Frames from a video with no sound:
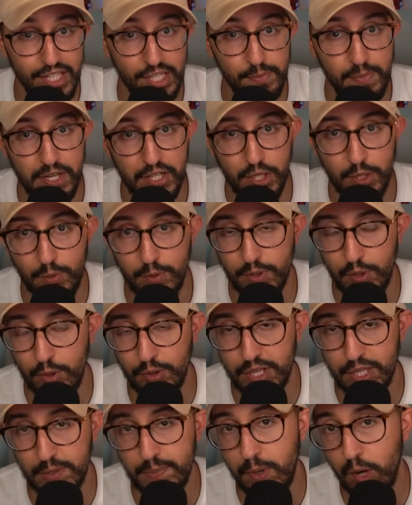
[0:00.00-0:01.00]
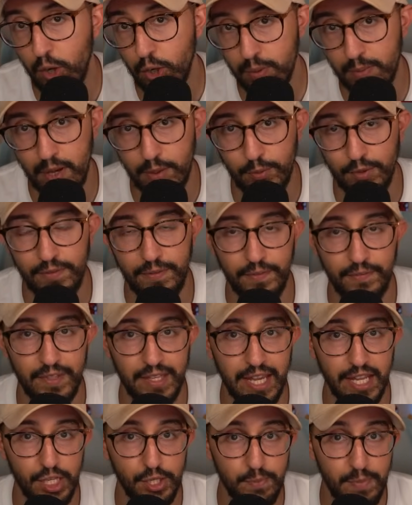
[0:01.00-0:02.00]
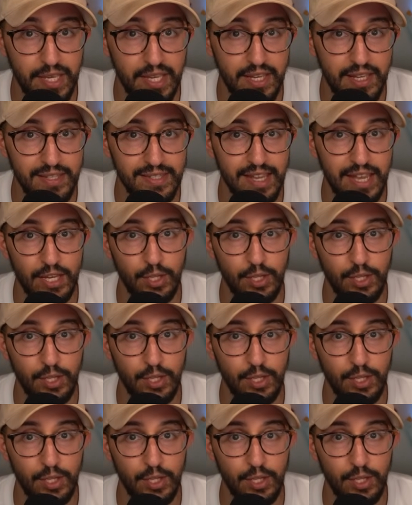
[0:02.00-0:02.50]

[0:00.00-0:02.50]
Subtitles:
especially with all these Pokemon with 50 HPs,